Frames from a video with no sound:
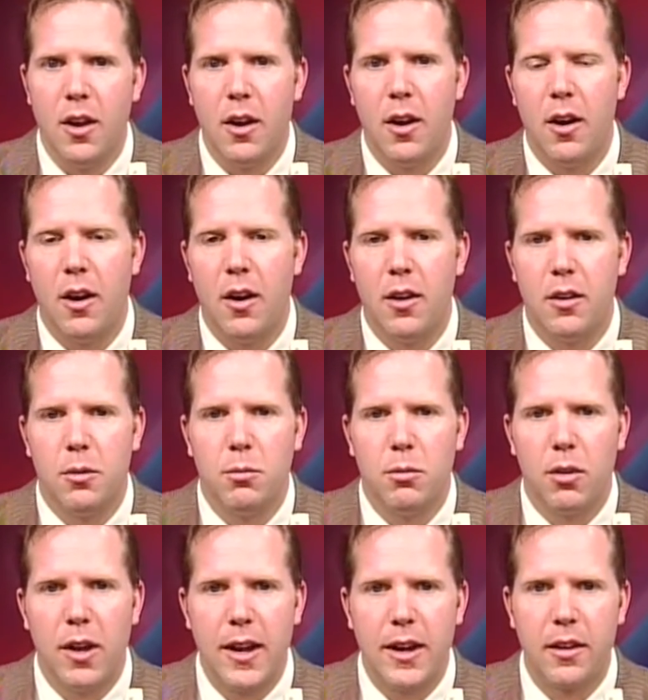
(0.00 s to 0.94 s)

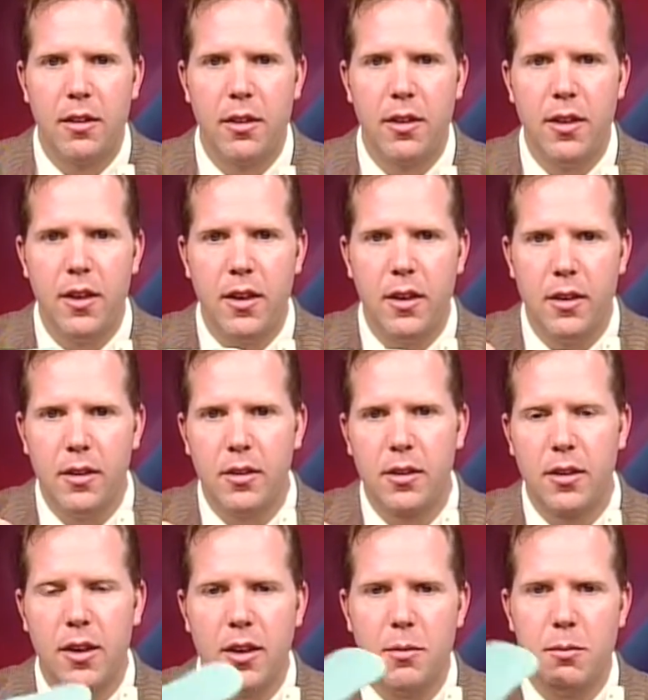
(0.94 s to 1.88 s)
like
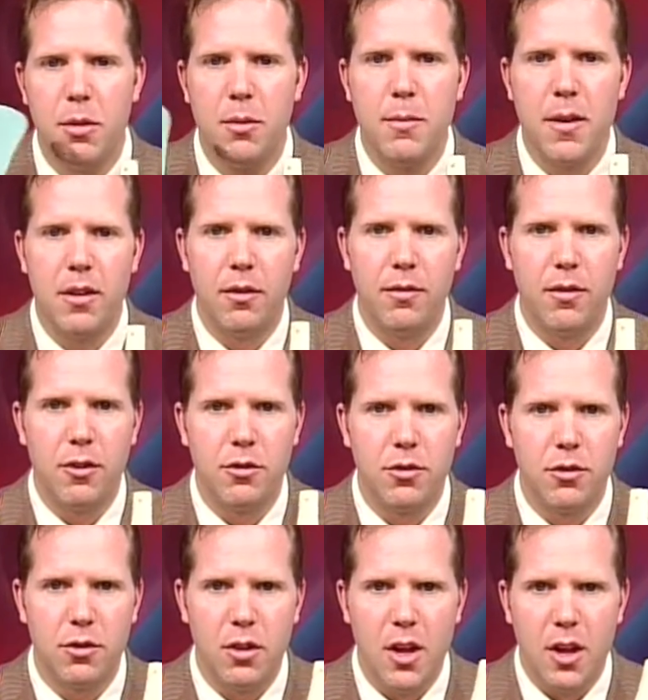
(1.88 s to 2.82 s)
this can be
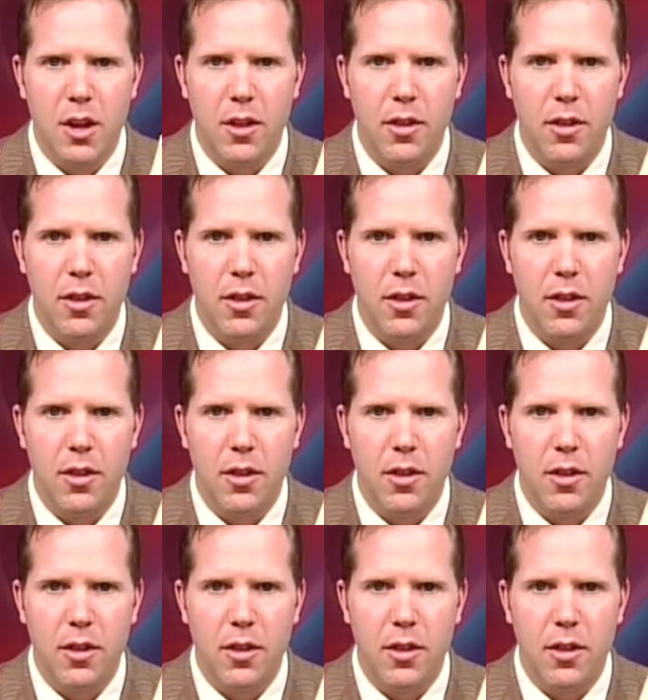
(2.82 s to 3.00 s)
beneficial.